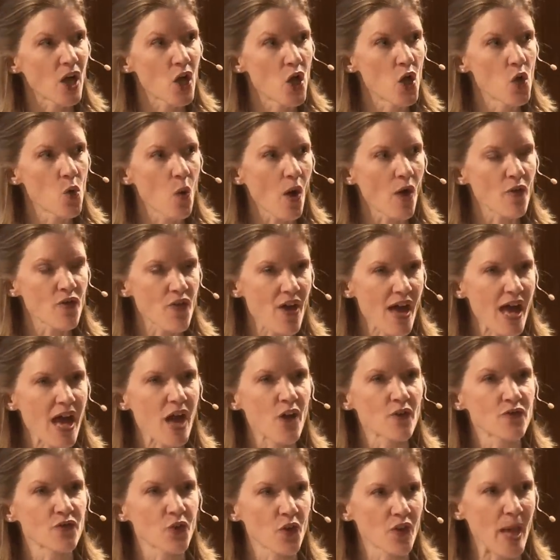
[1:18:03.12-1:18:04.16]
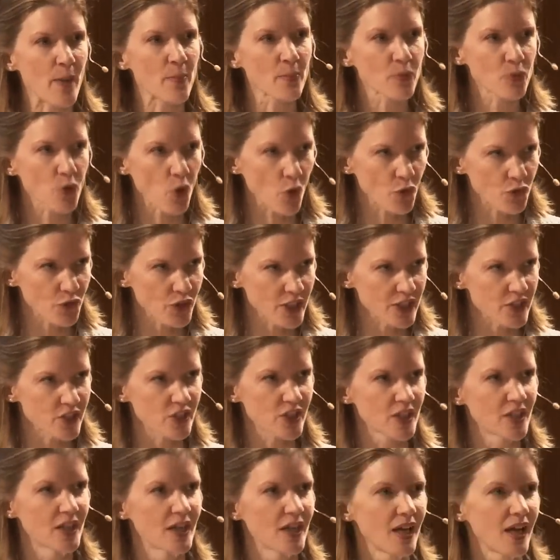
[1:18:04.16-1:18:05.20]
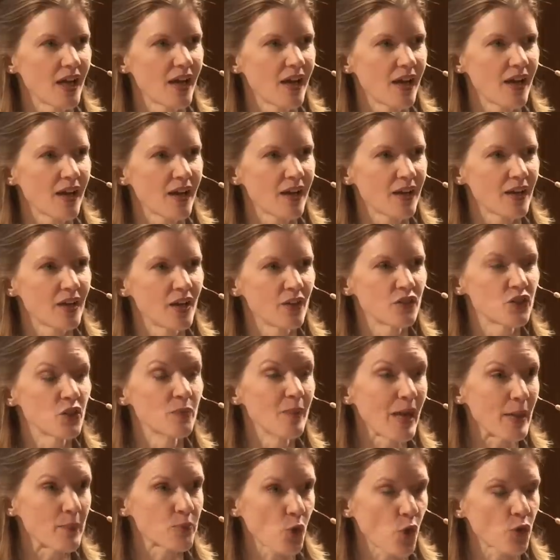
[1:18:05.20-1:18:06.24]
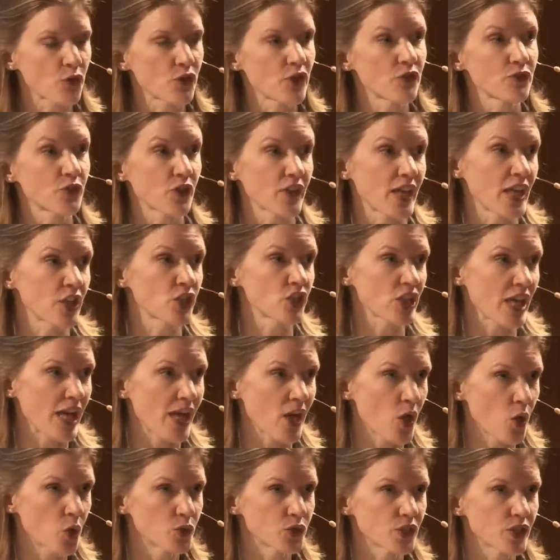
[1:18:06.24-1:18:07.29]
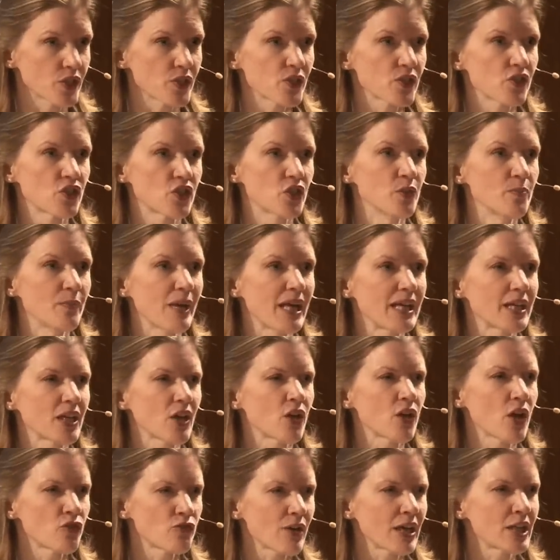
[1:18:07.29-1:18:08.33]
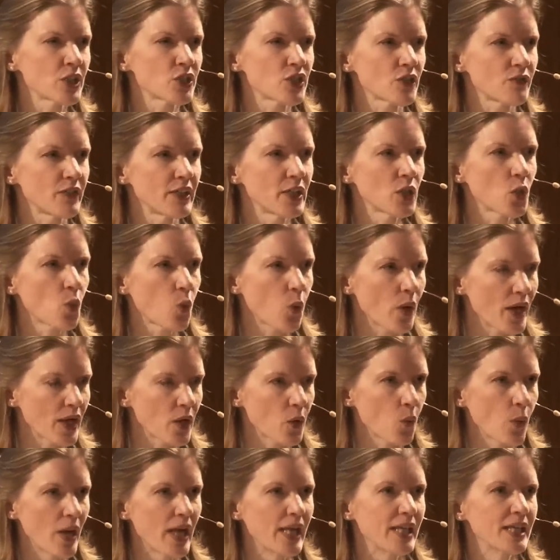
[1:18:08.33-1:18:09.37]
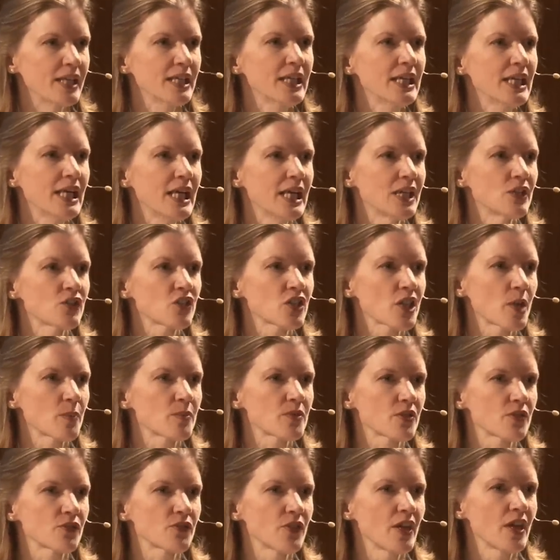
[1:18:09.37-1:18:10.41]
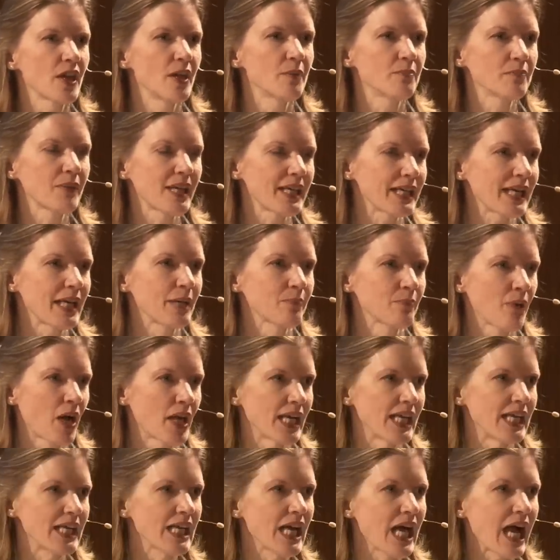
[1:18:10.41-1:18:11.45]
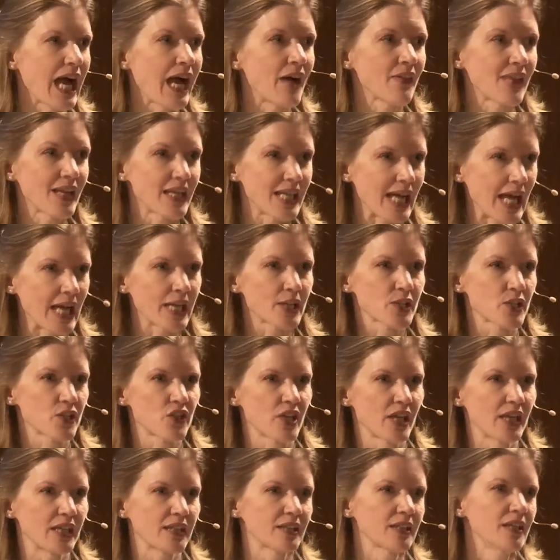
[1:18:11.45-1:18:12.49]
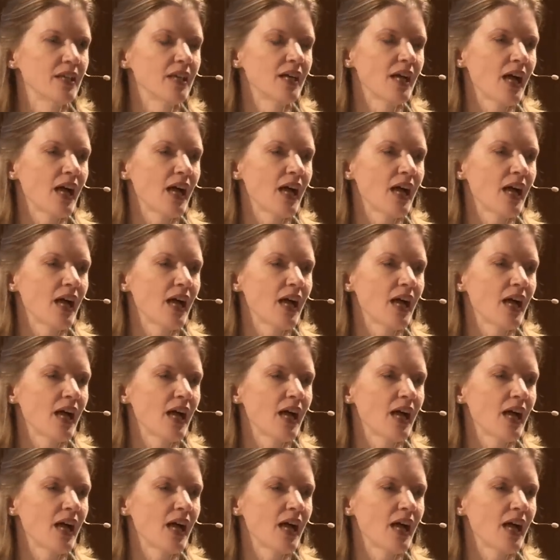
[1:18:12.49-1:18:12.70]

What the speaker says: who are there for their profit, to make profit for their shareholders, to make a relatively quick win in terms of making money and then exiting,